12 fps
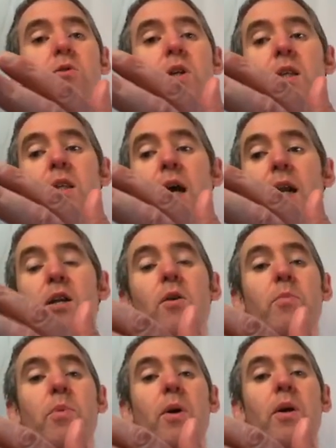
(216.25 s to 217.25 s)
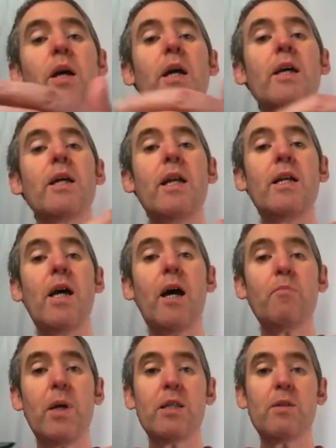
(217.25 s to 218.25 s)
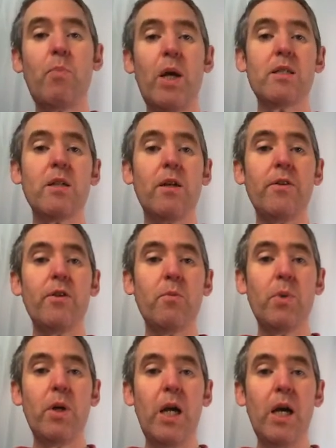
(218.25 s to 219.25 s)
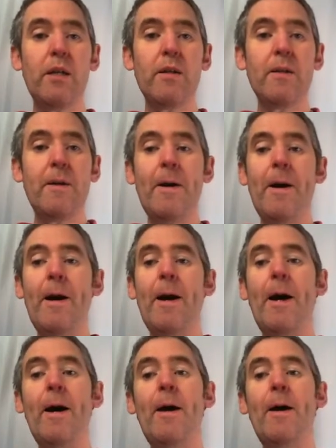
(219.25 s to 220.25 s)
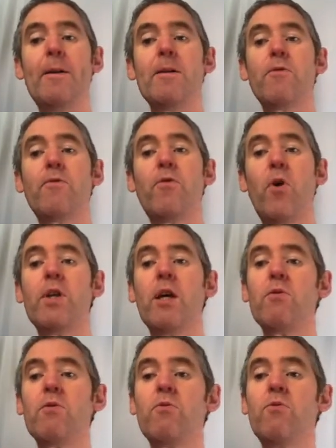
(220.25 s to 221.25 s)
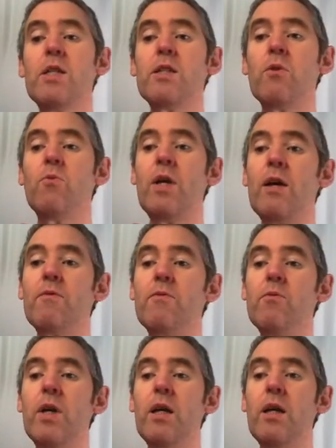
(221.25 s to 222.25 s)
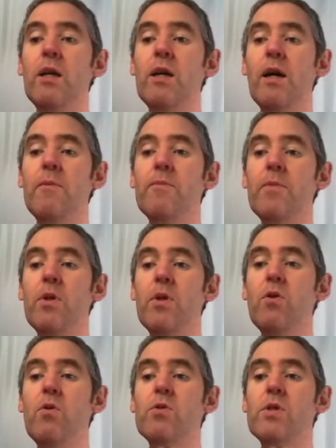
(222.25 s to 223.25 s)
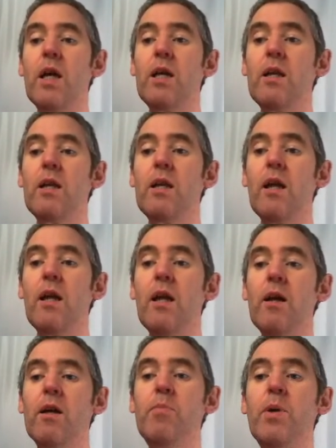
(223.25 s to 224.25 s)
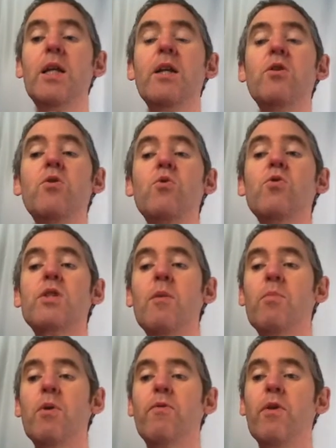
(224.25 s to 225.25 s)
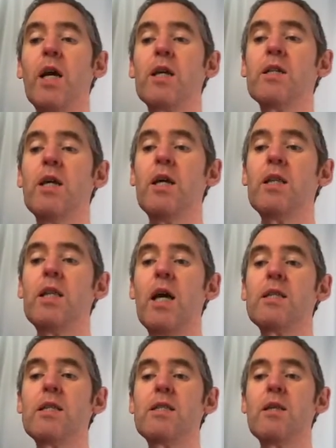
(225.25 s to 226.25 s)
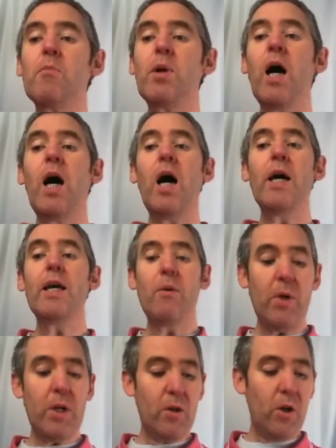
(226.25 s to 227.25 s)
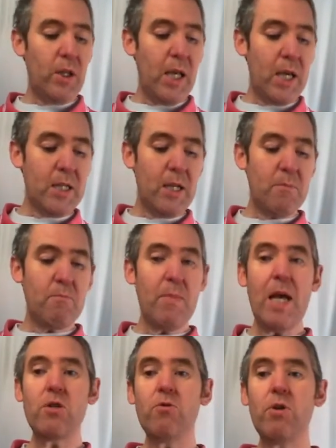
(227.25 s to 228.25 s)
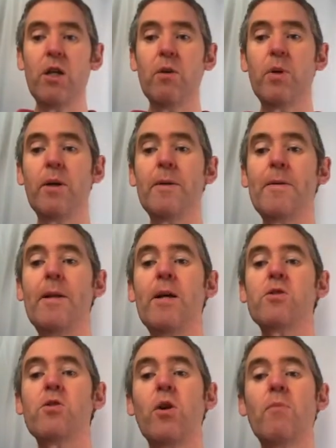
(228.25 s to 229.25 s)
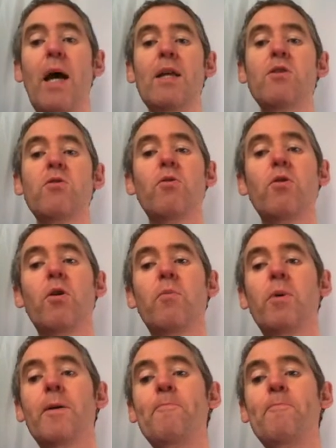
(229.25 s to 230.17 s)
that number cannot be expressed on the number line. And for that reason, we use a completely new symbol for that. That is the symbol I. We call that an imaginary number. So an imaginary number,